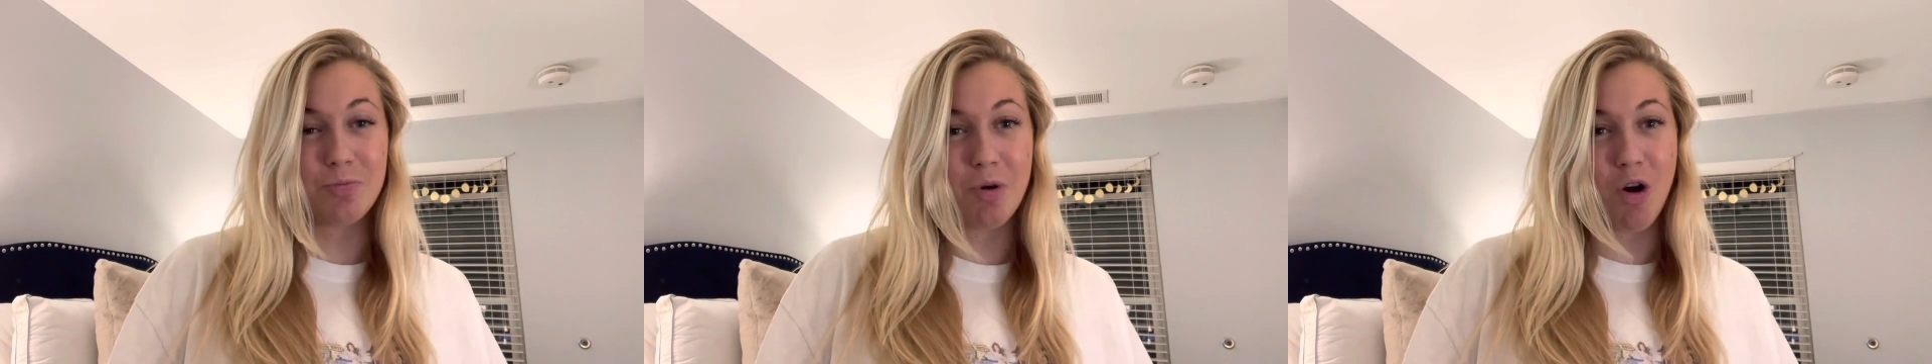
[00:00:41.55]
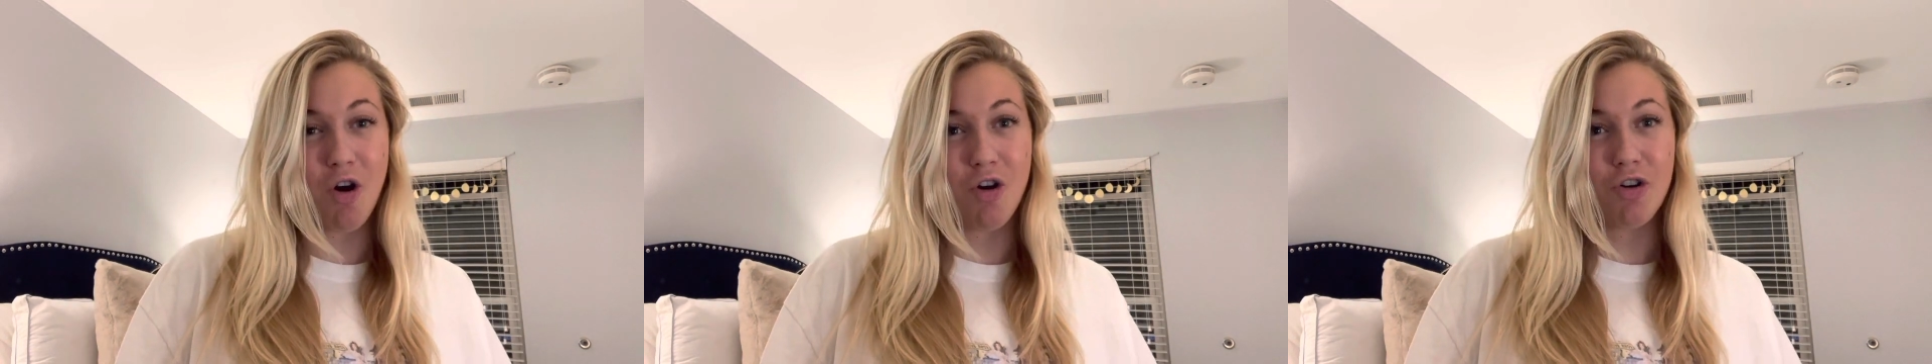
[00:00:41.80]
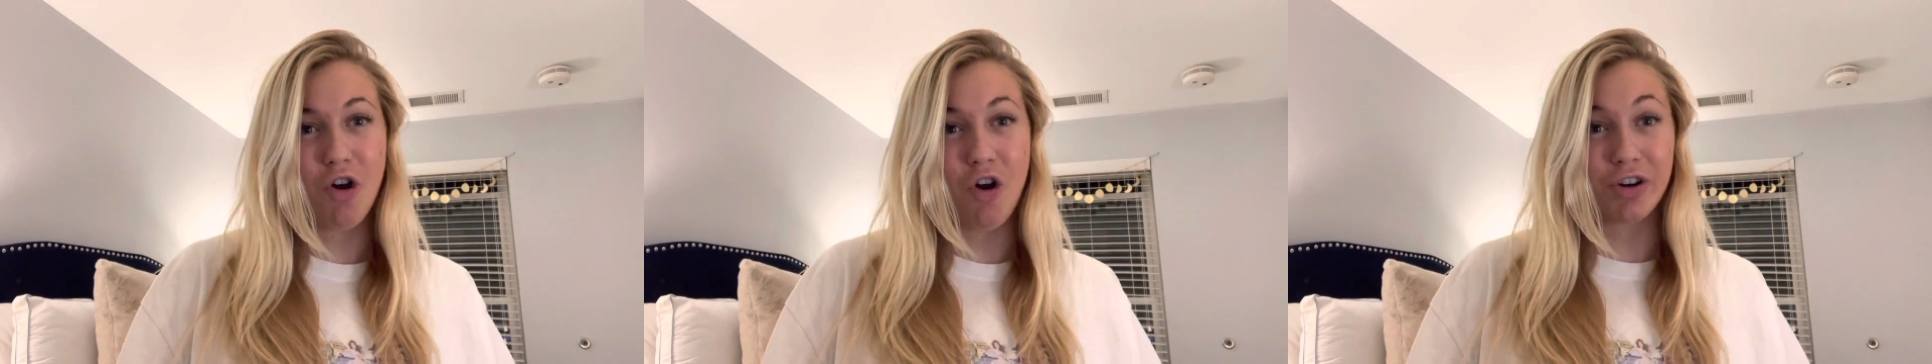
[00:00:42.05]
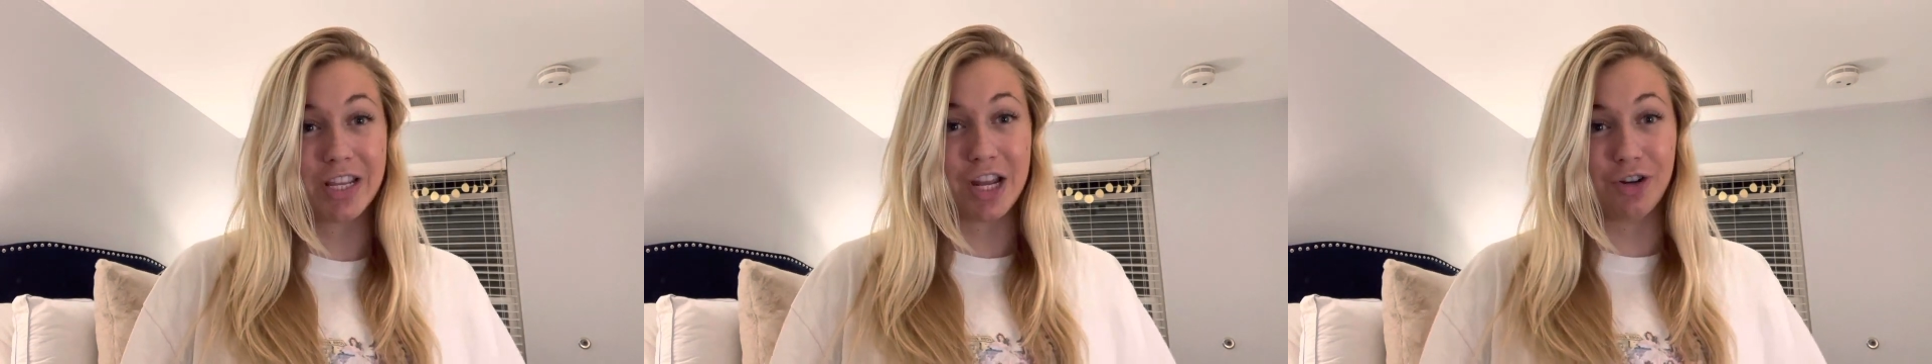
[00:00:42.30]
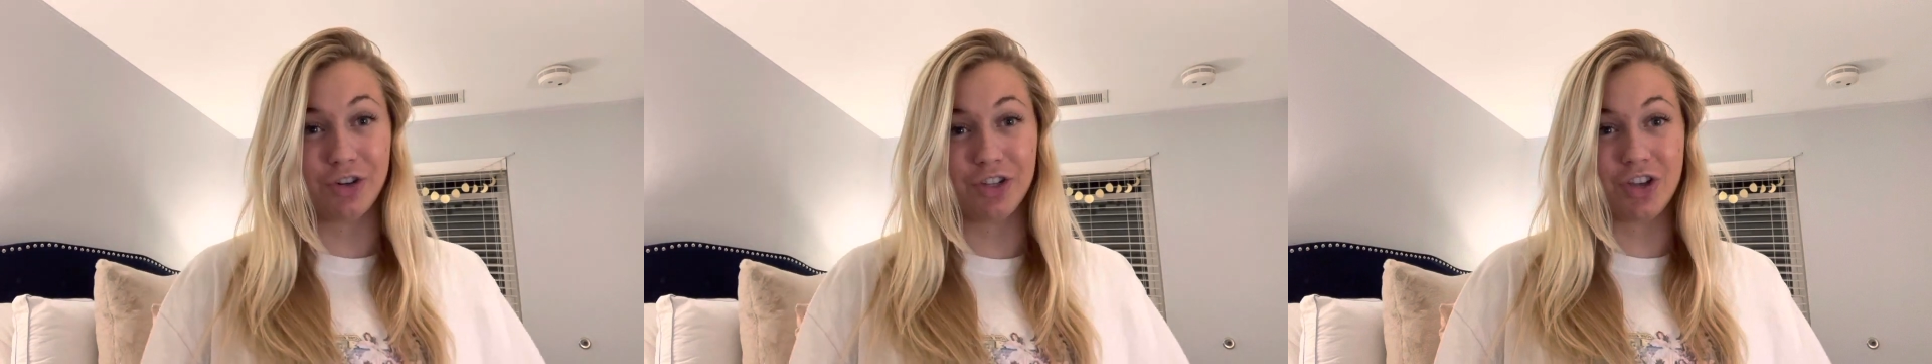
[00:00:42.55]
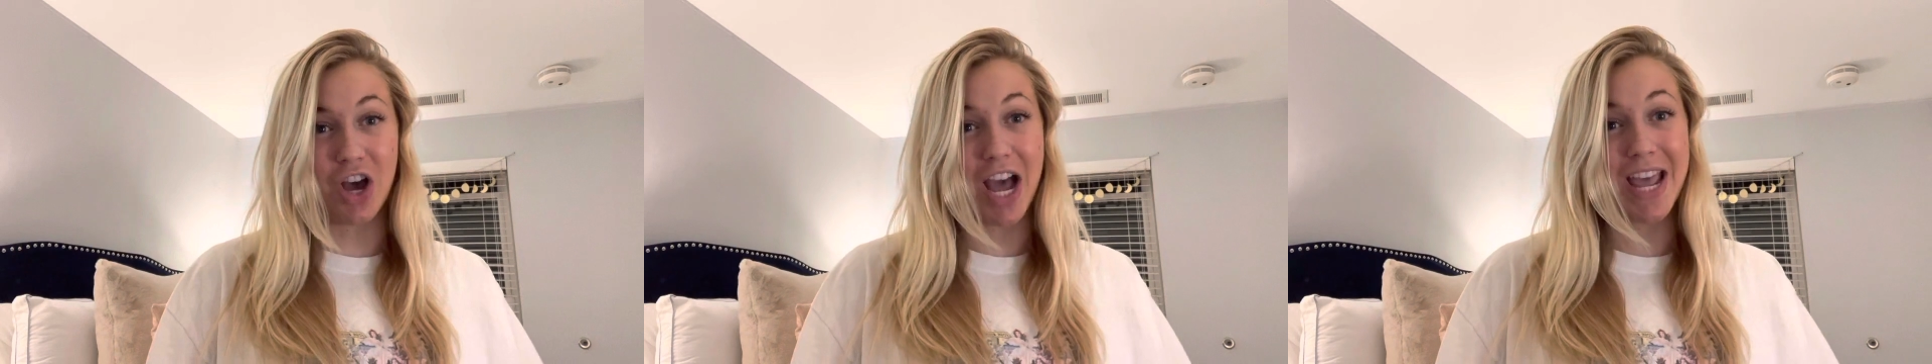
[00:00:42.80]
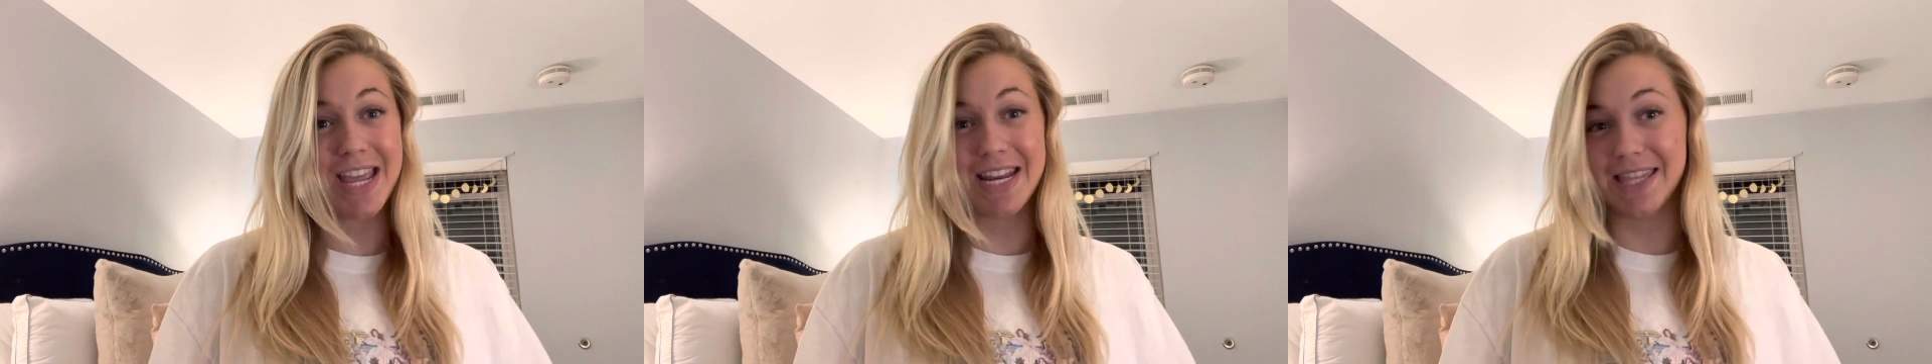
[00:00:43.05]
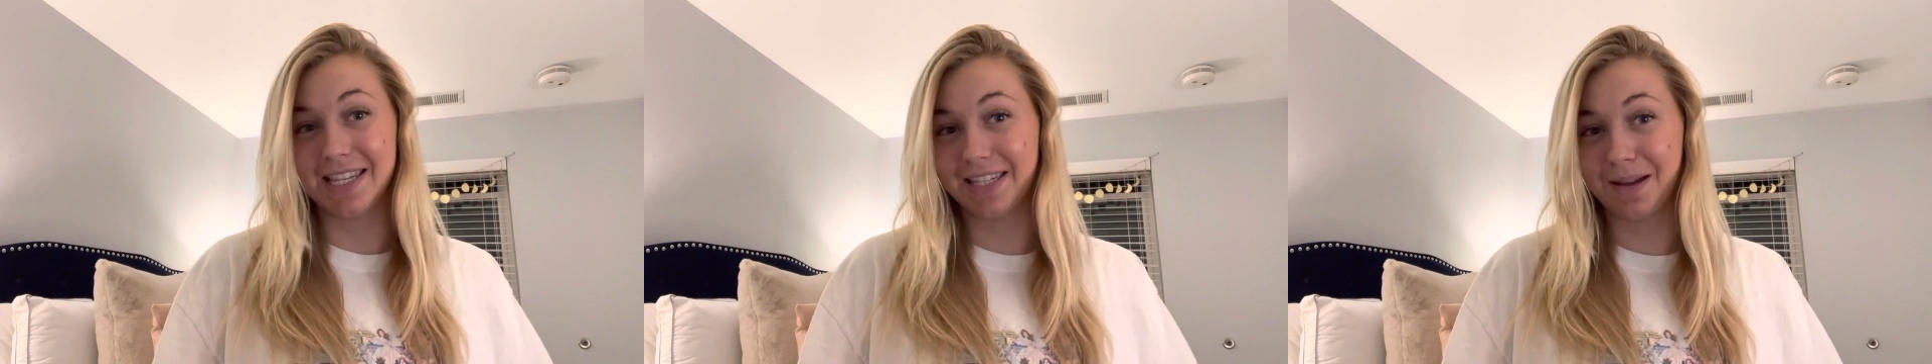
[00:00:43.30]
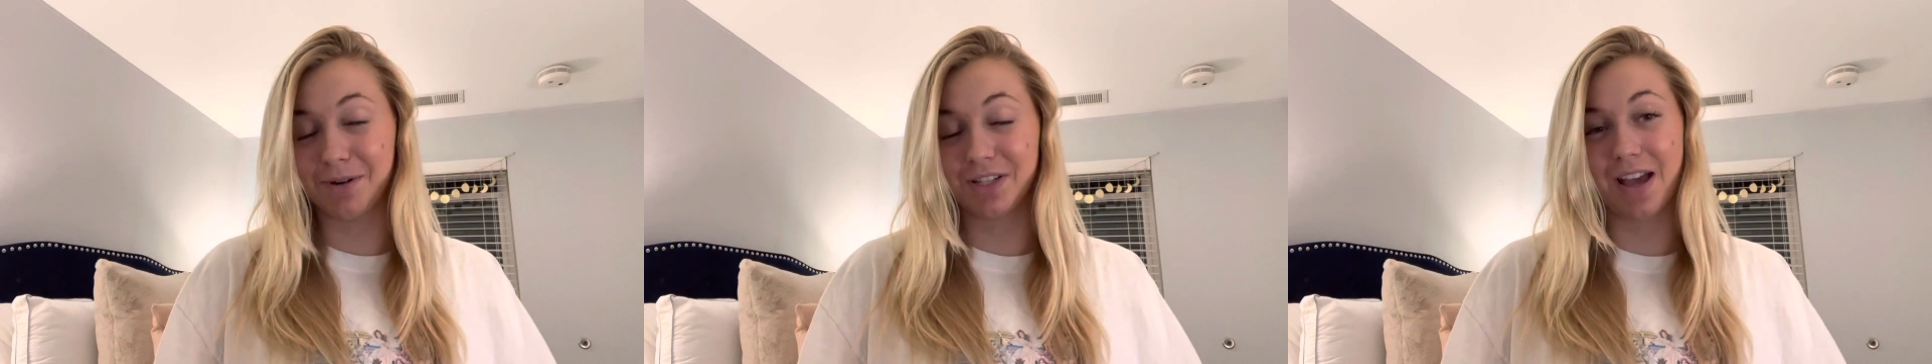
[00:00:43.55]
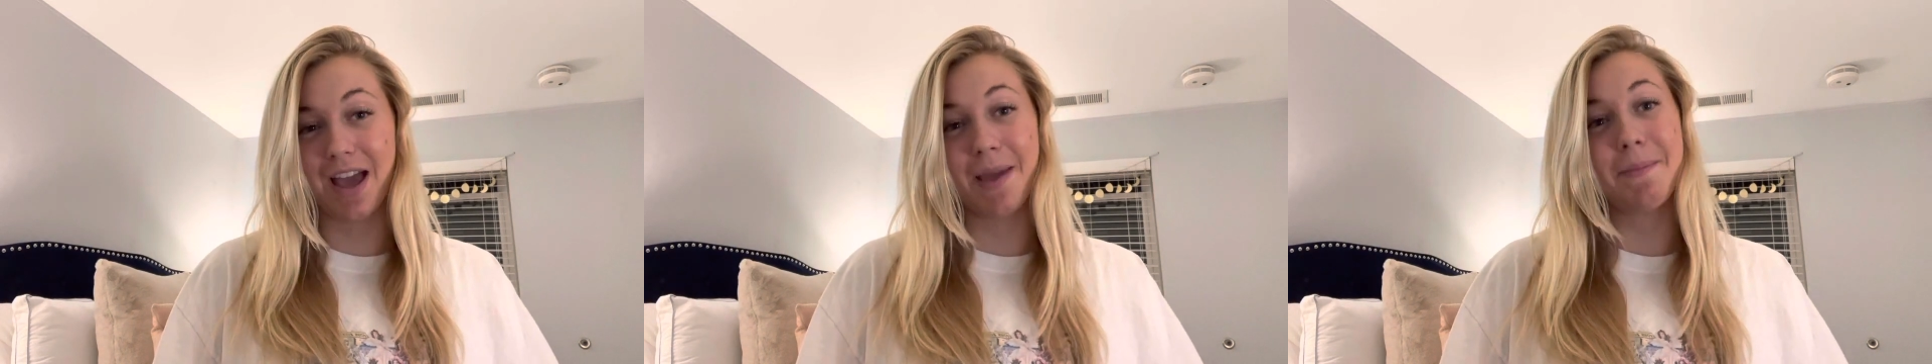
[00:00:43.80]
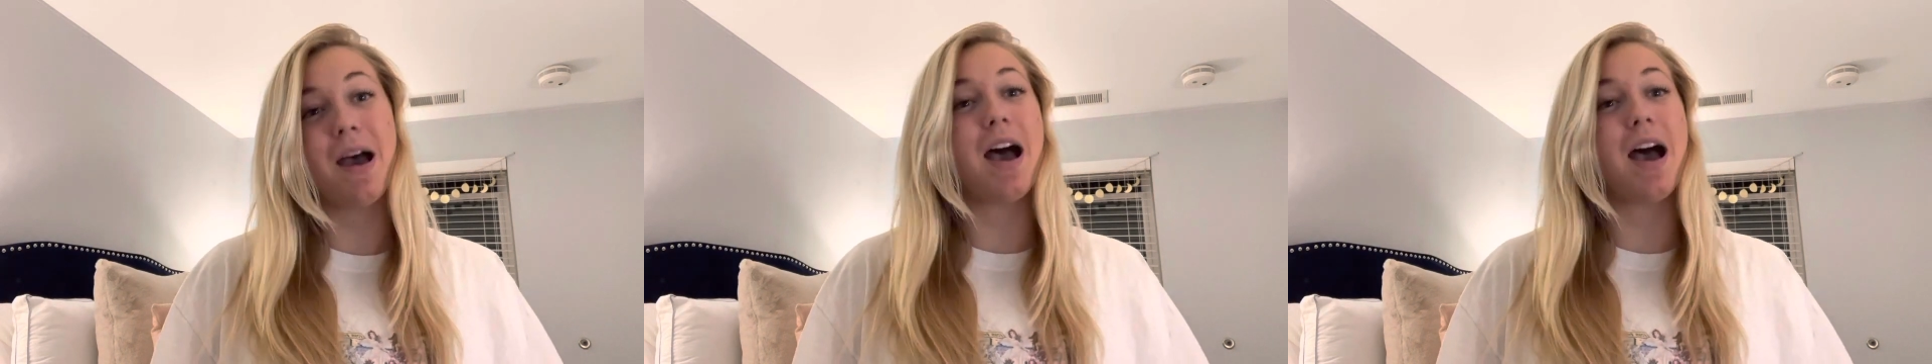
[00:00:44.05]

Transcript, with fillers: Mall called Kendra Scott, and in the summertime,